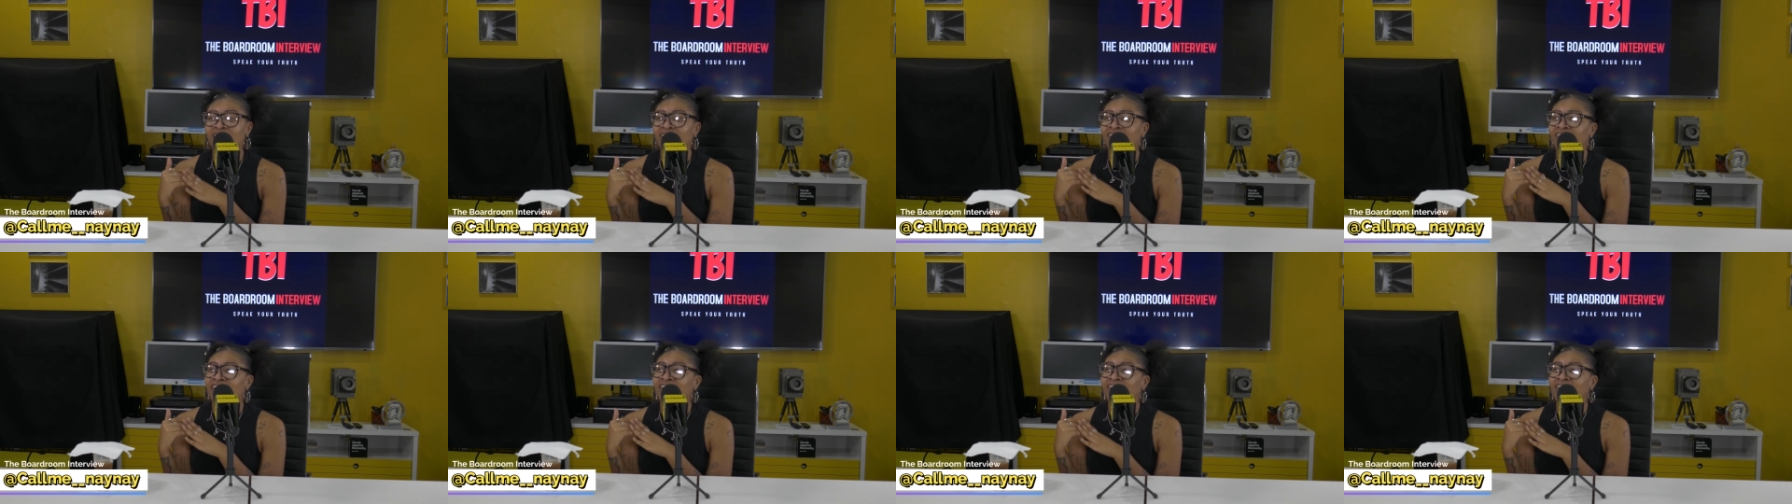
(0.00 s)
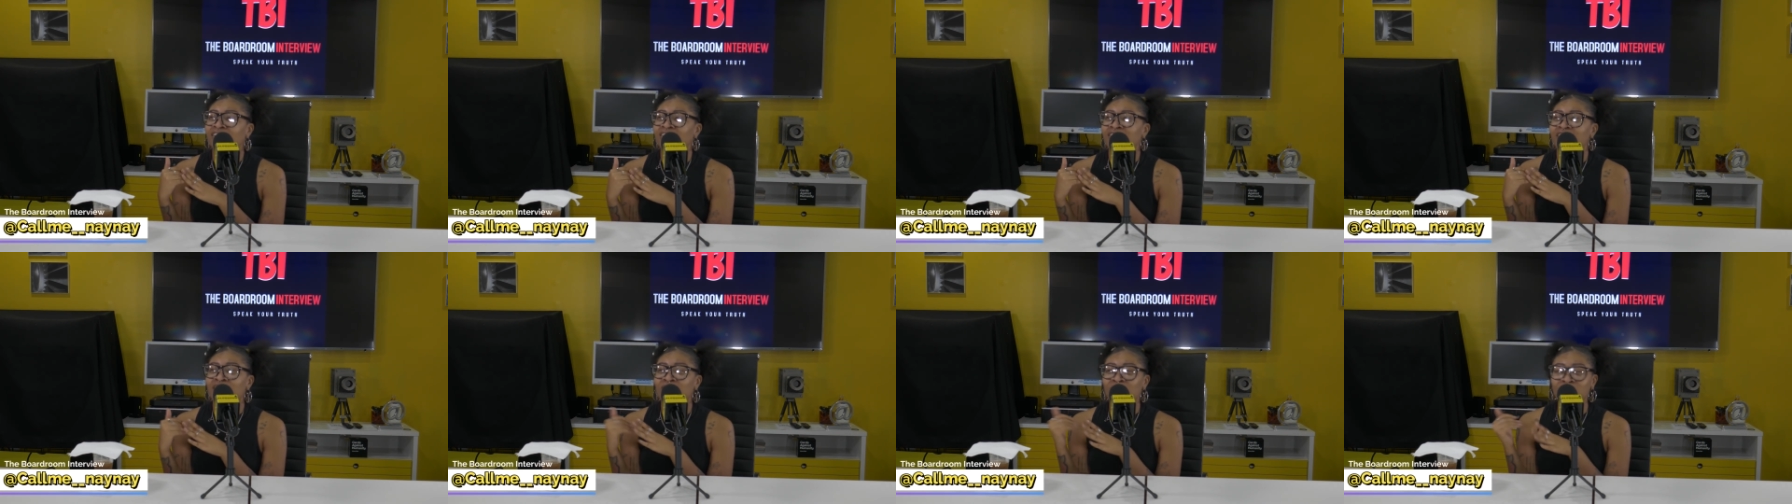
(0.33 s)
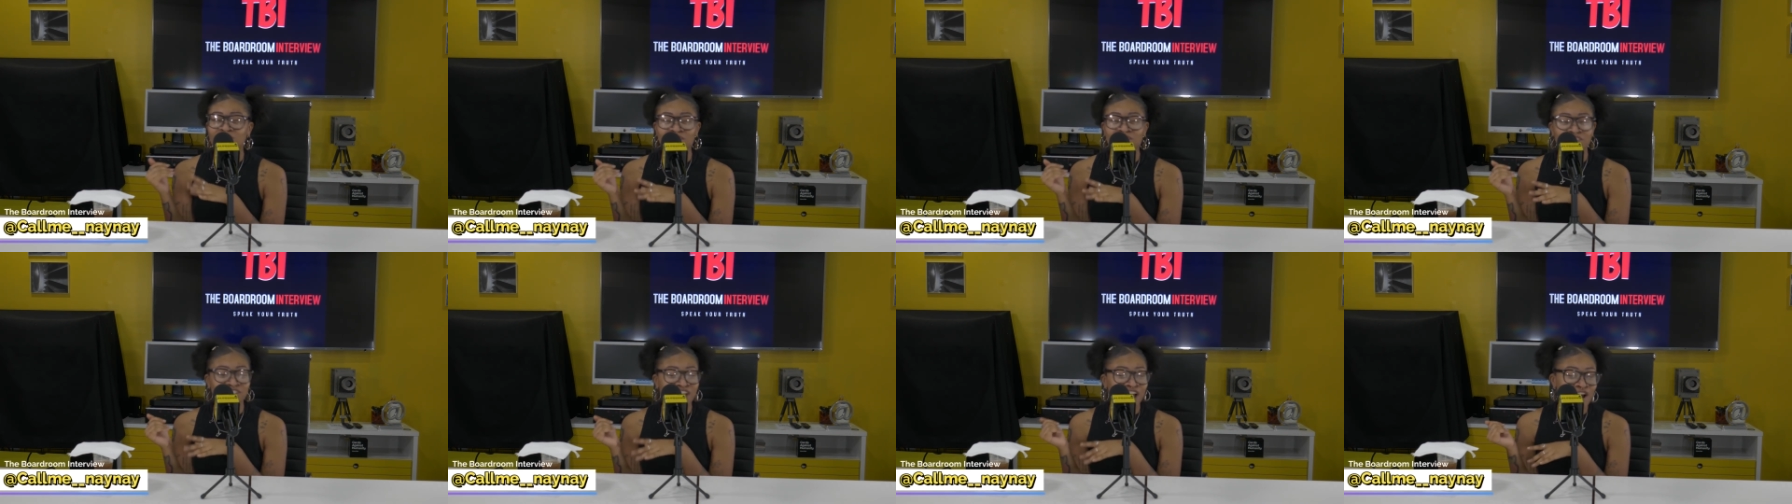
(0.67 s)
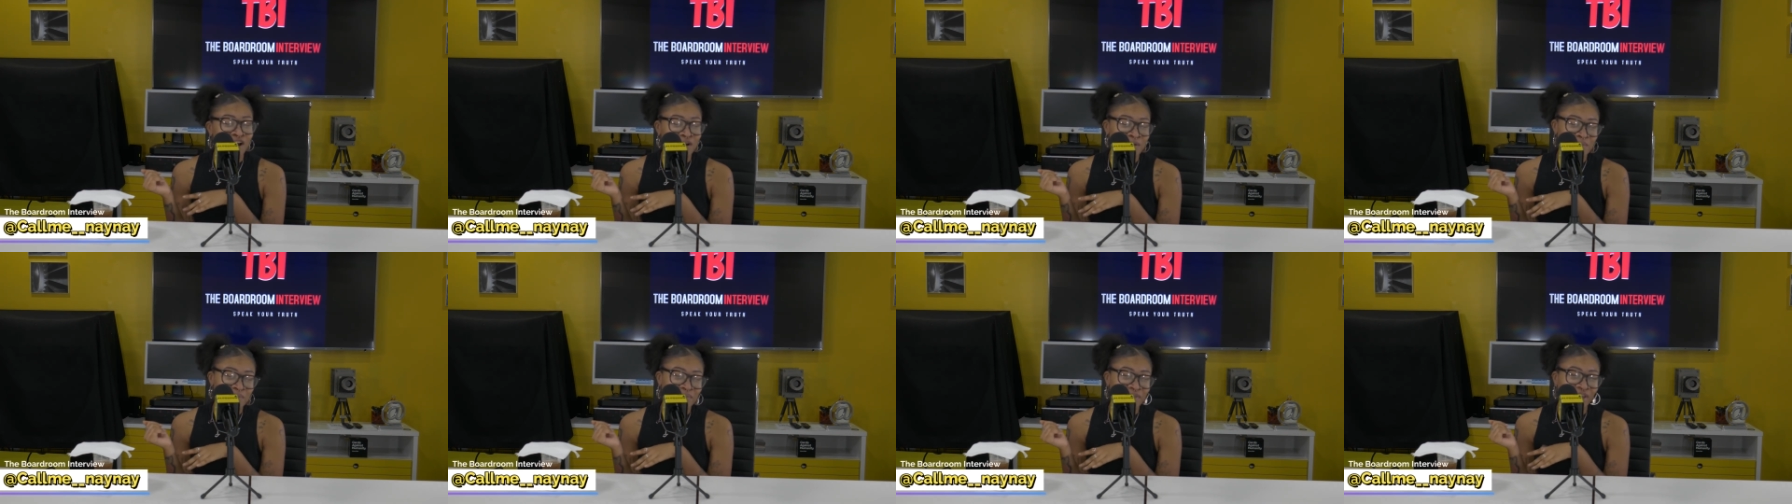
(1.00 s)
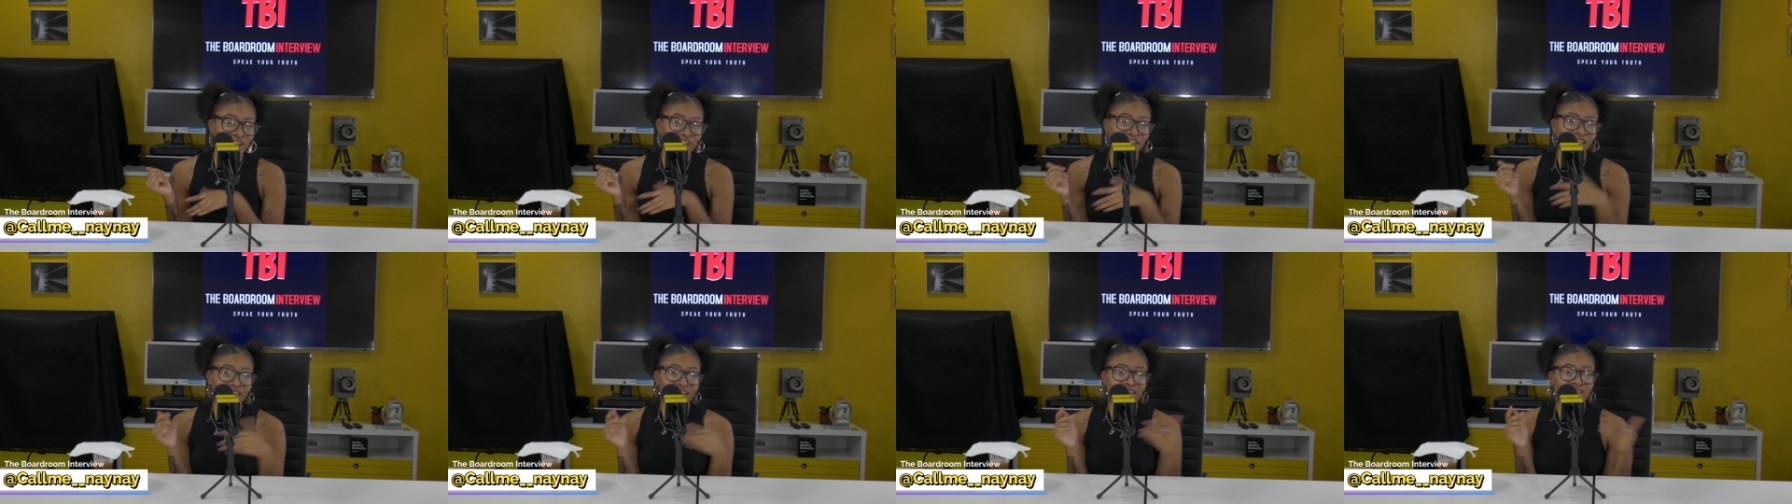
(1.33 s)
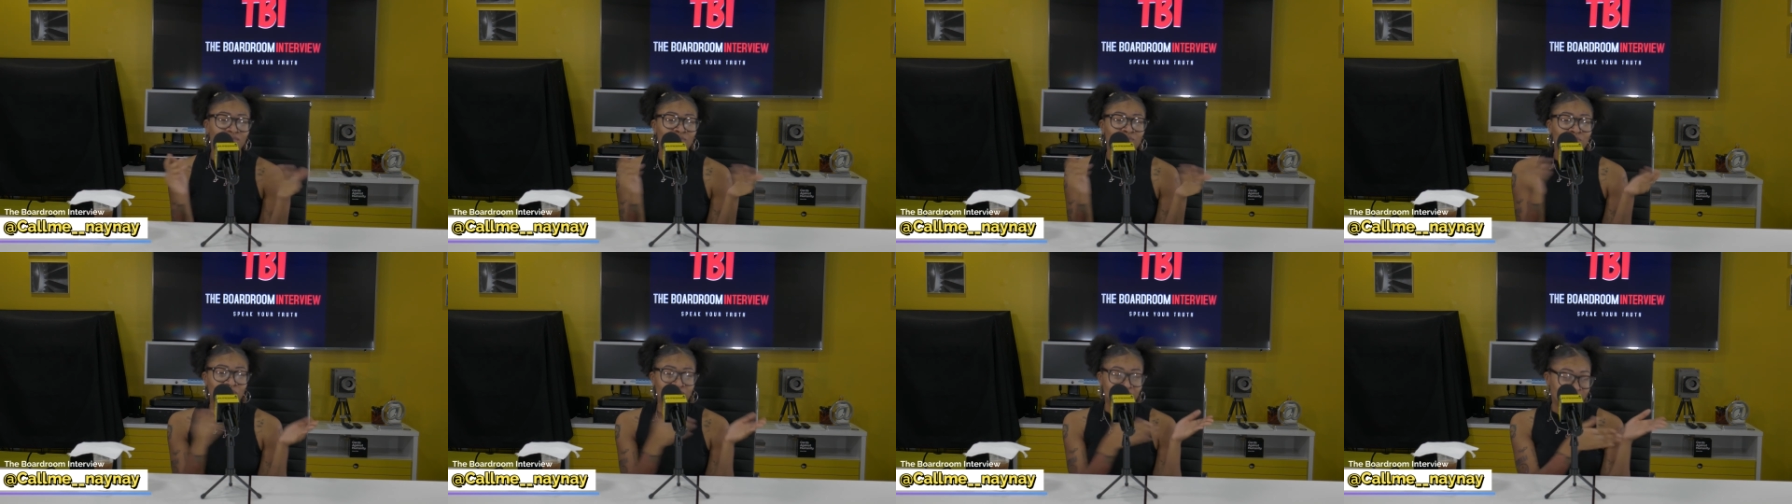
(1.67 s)
like a nail shop
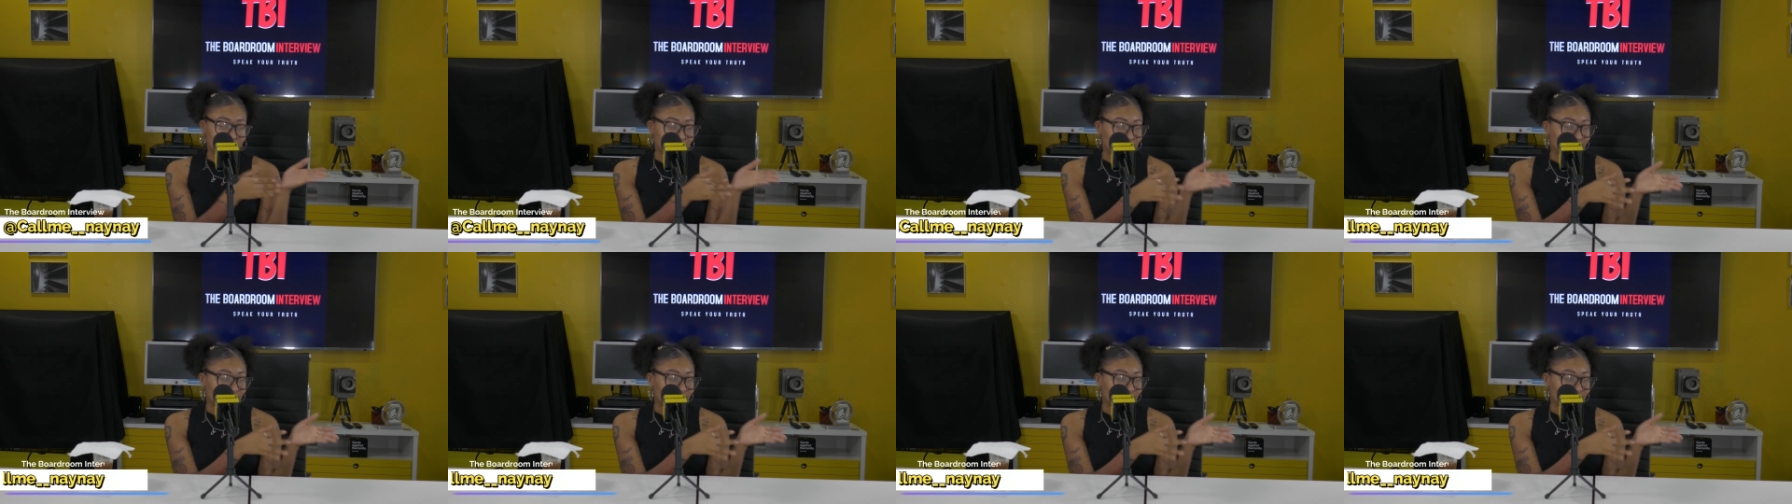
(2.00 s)
with